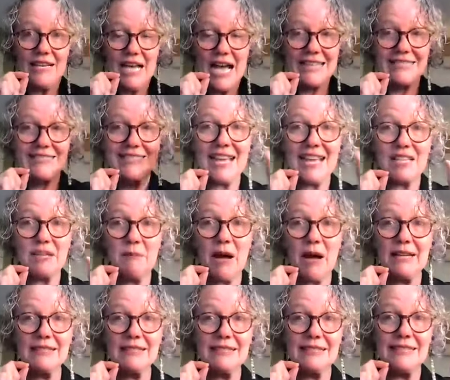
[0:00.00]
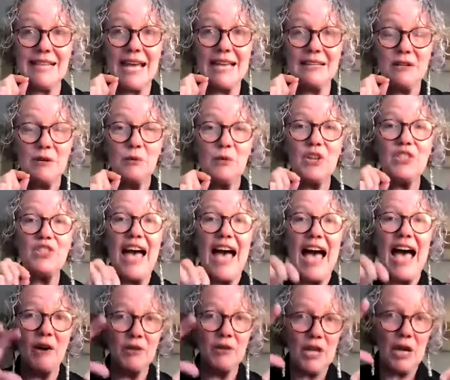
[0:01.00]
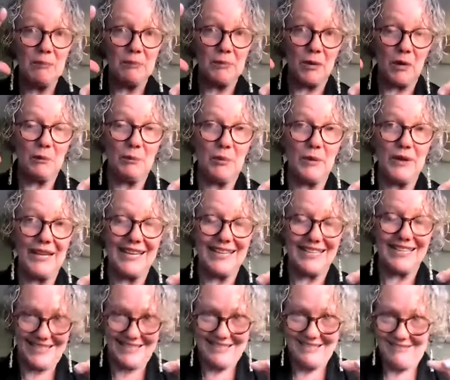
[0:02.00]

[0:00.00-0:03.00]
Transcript: a tech mindset without appropriate